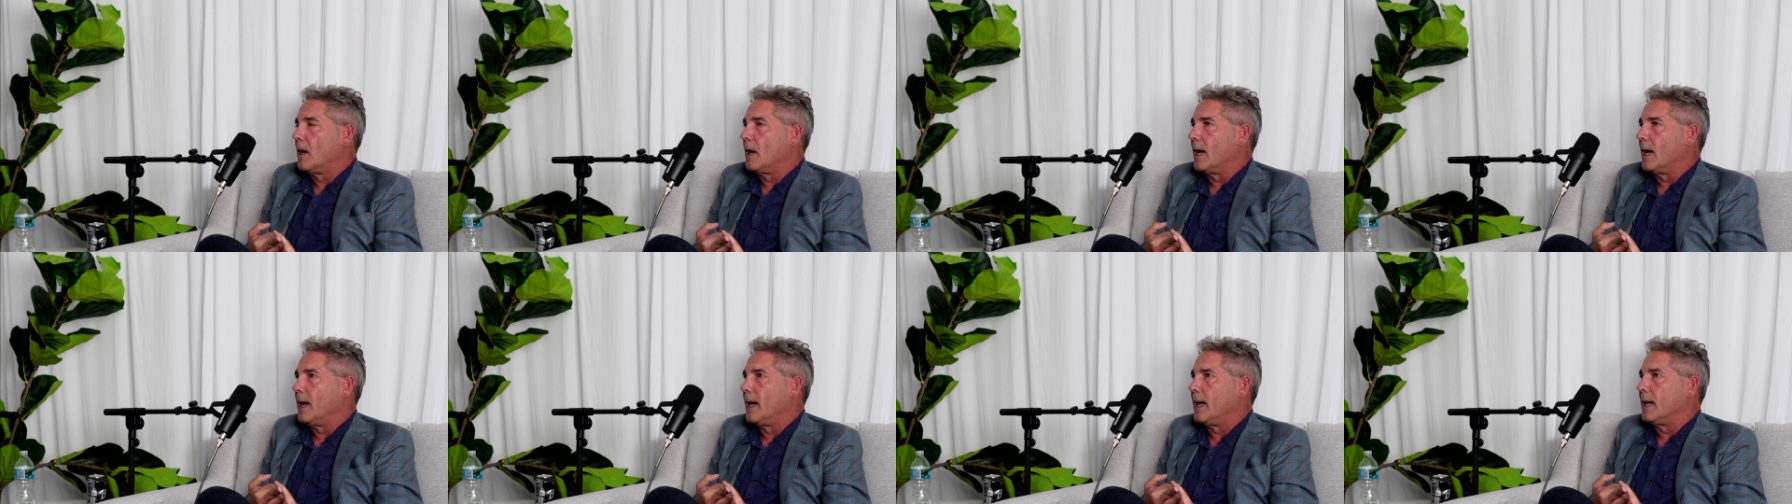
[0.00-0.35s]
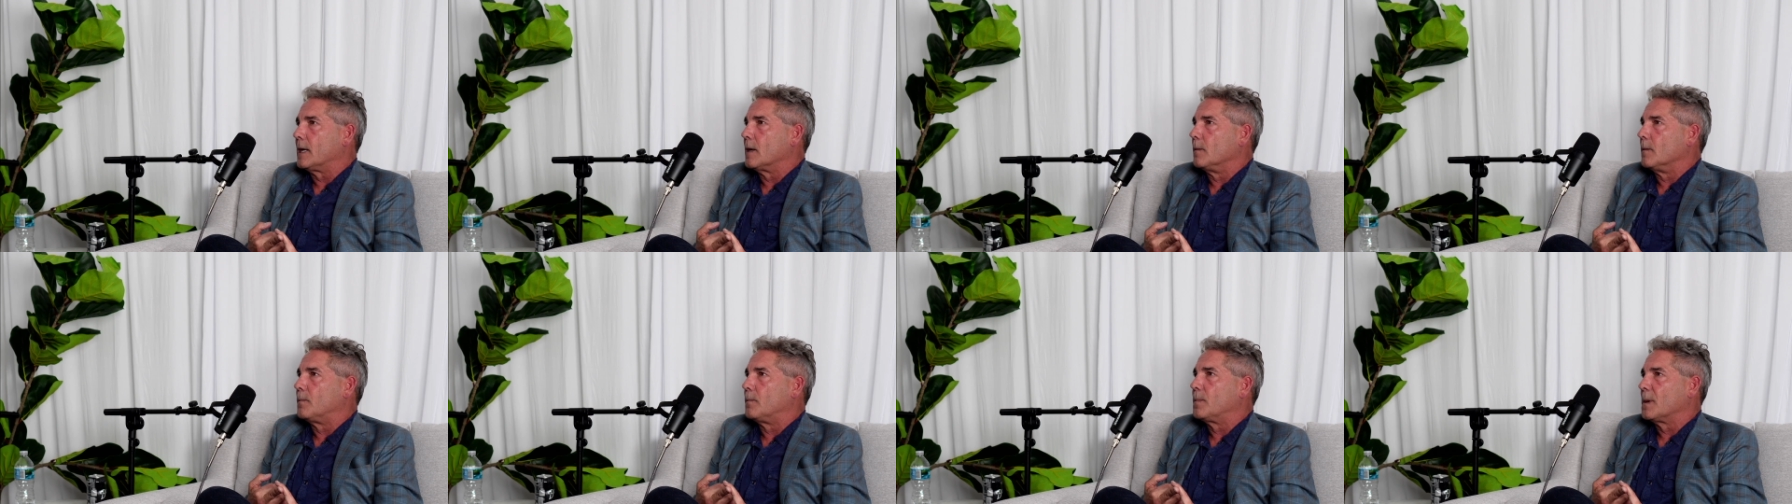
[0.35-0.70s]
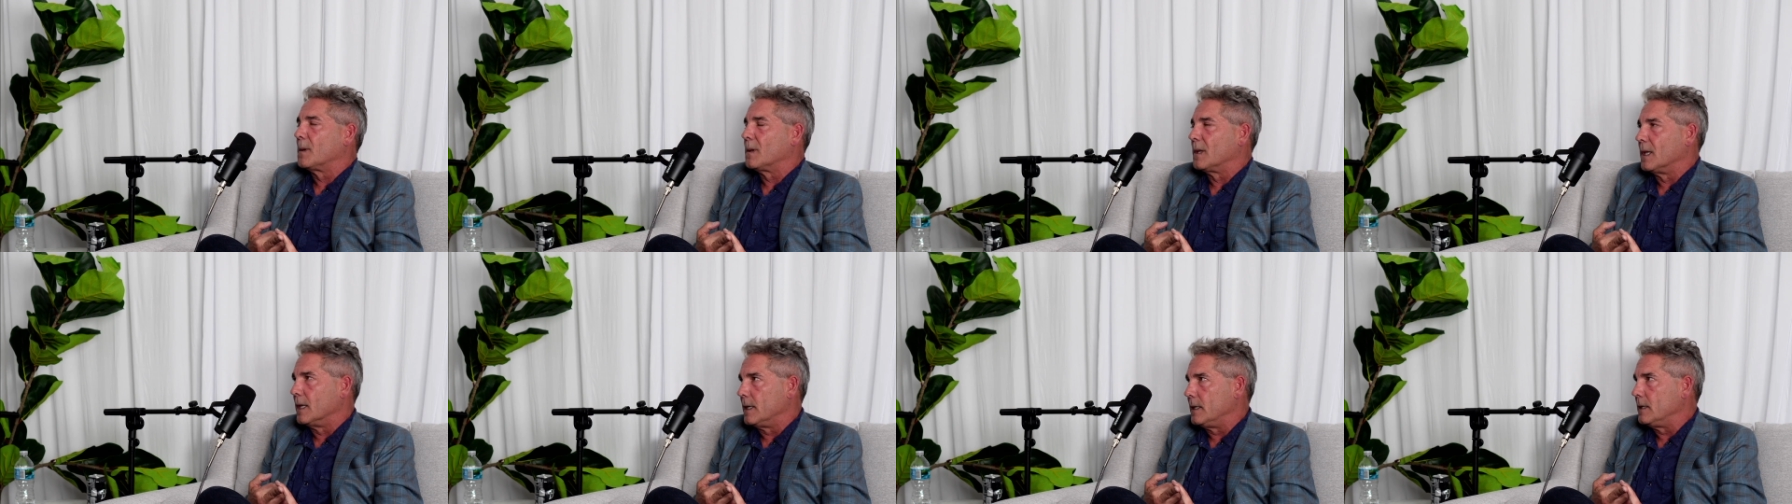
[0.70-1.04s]
a
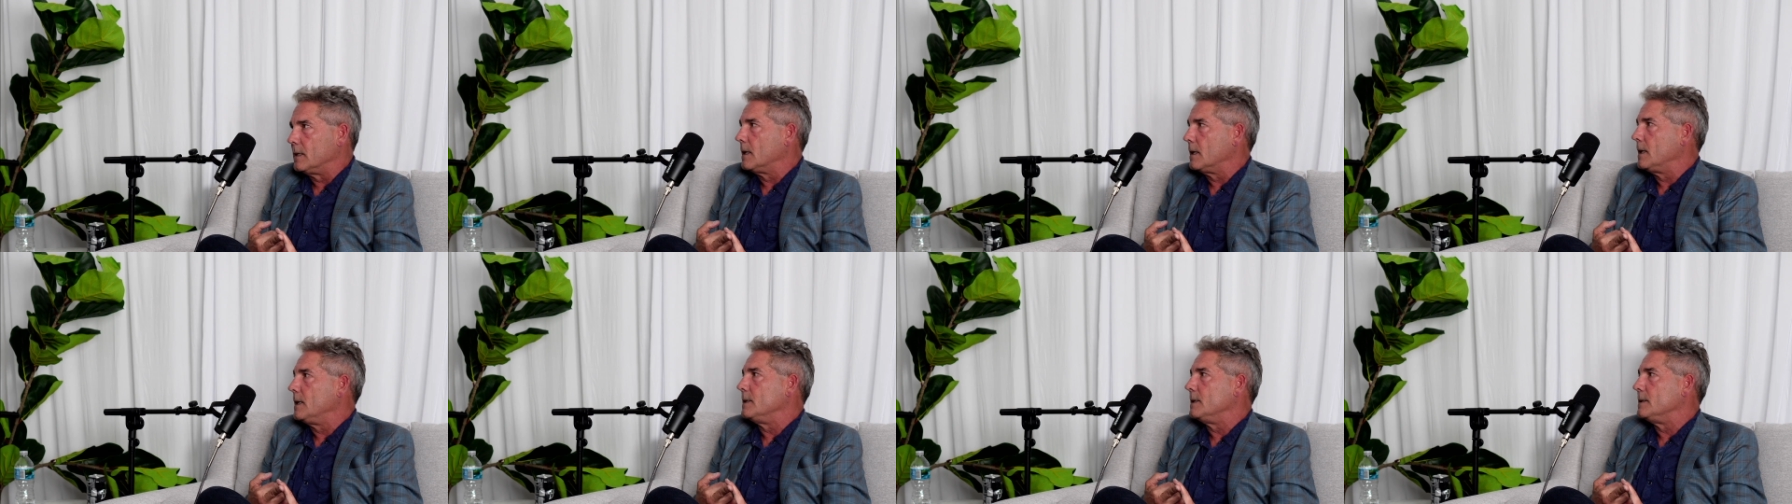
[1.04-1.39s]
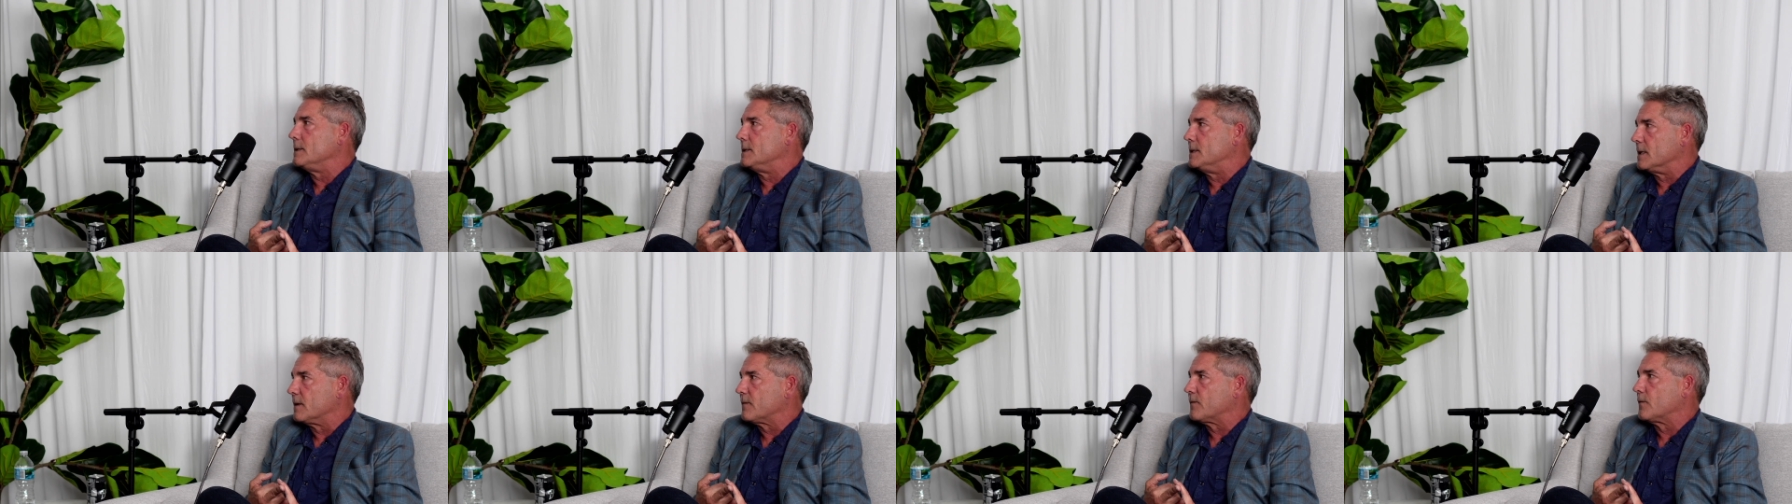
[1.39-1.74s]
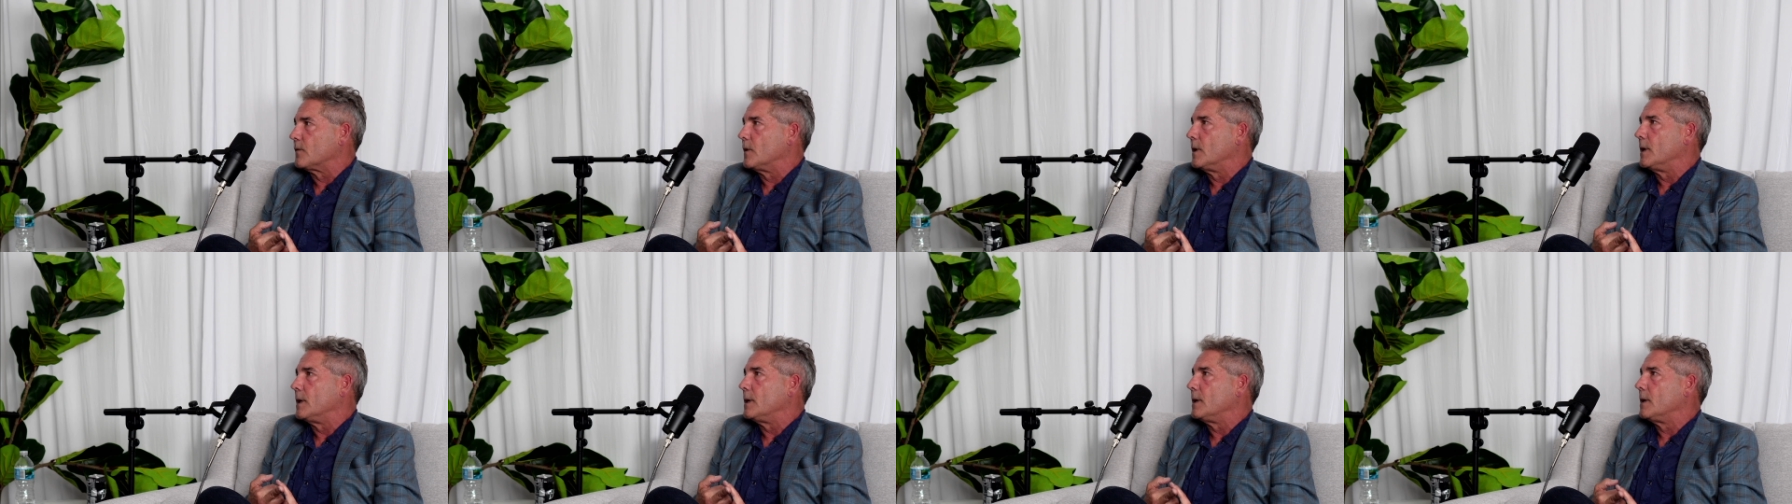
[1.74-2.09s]
completely
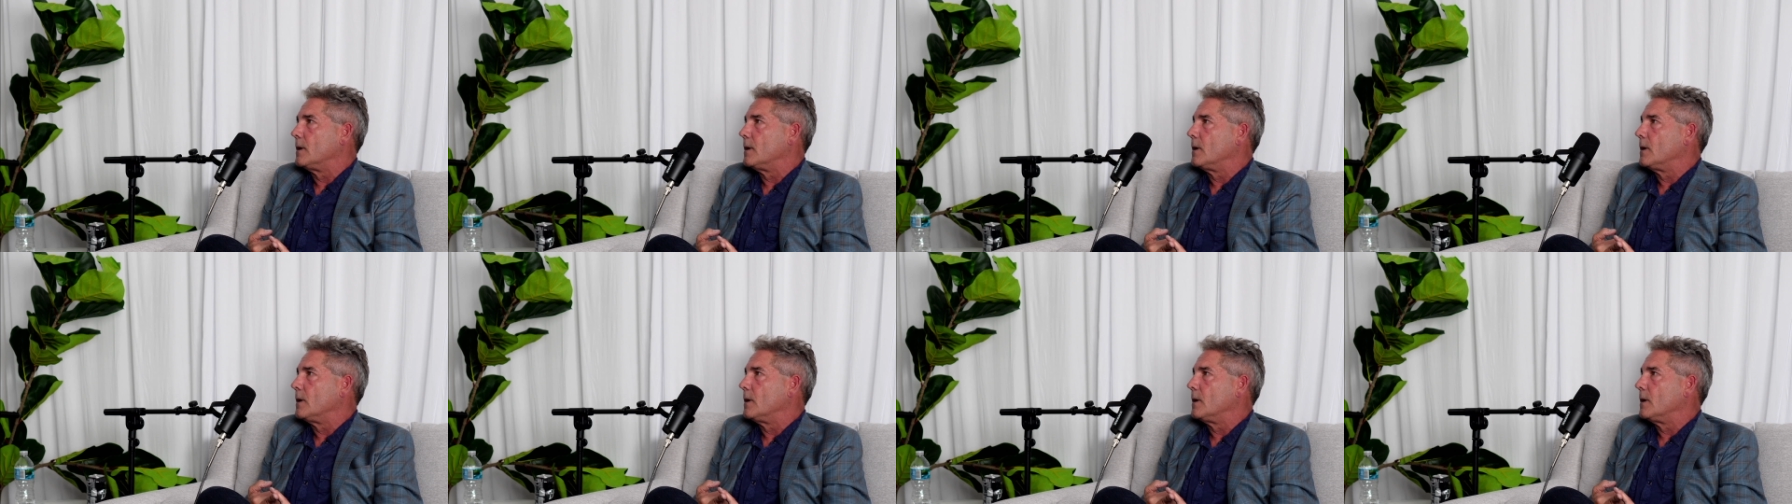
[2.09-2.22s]
different